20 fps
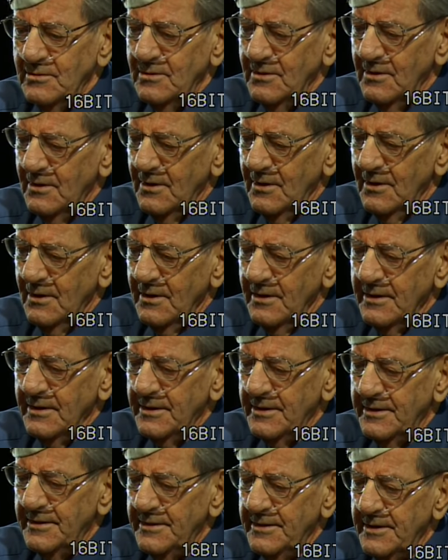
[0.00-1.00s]
and I
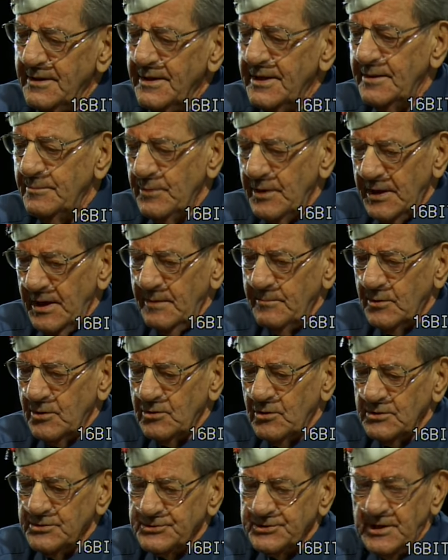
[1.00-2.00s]
had my hammock all set, and
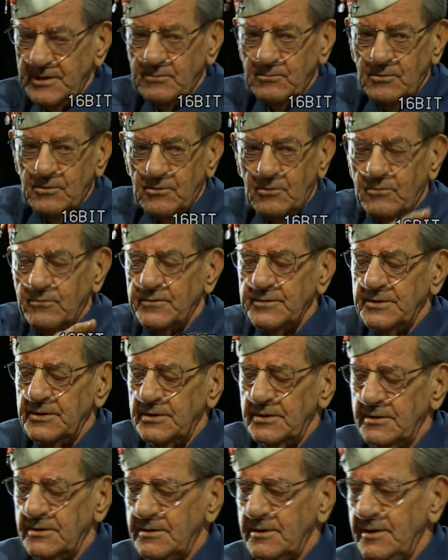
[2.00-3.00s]
we were over here. And
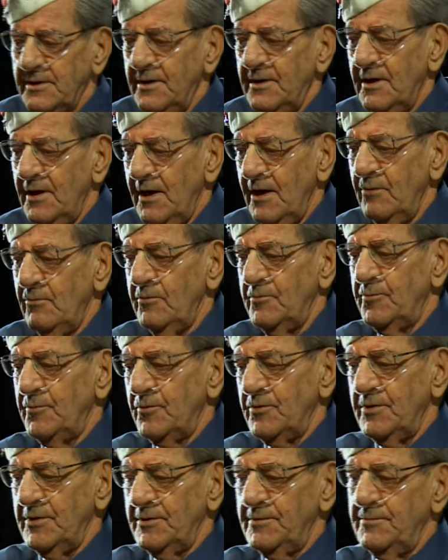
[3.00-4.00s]
I went to get in the
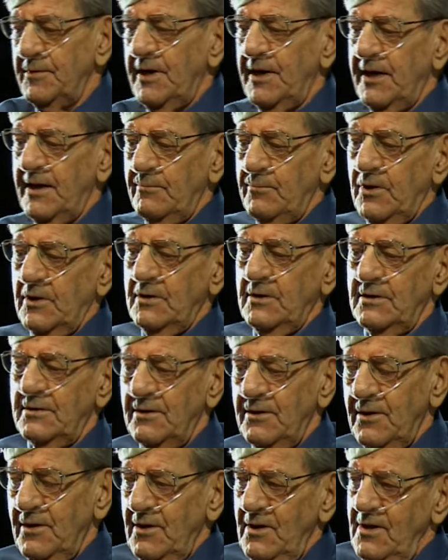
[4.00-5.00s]
hammock, and
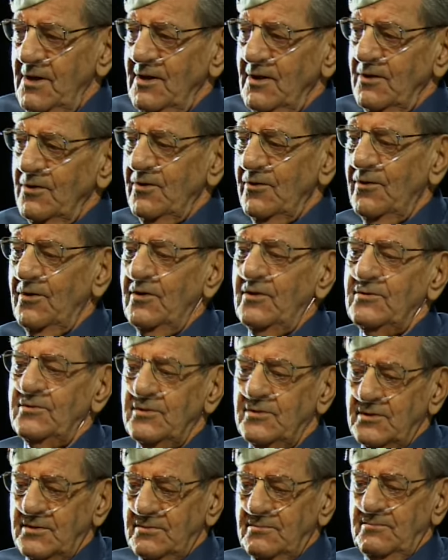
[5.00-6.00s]
and
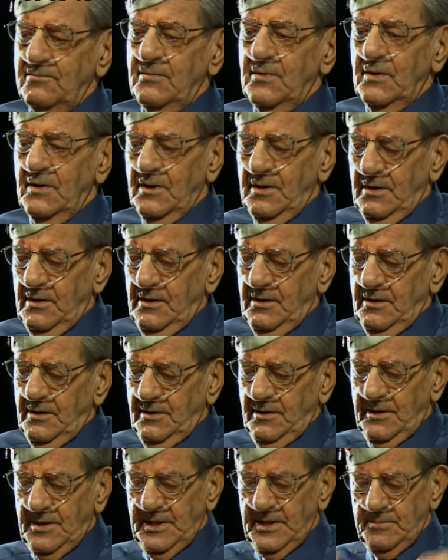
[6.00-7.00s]
uh, I had
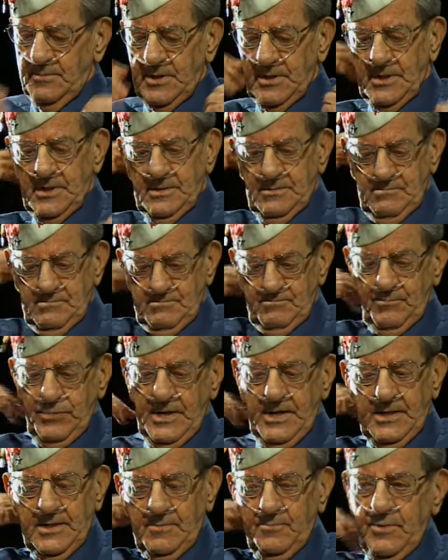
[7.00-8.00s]
my blanket
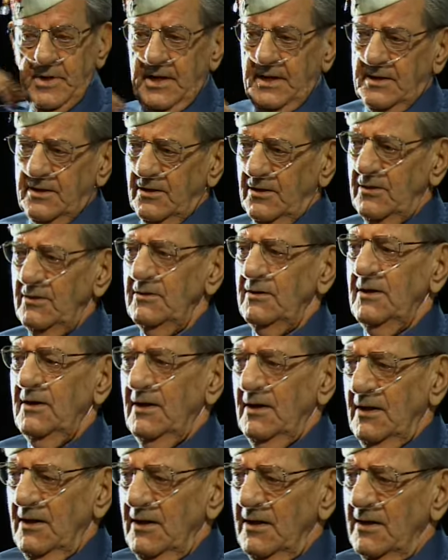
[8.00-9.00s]
back here, and it,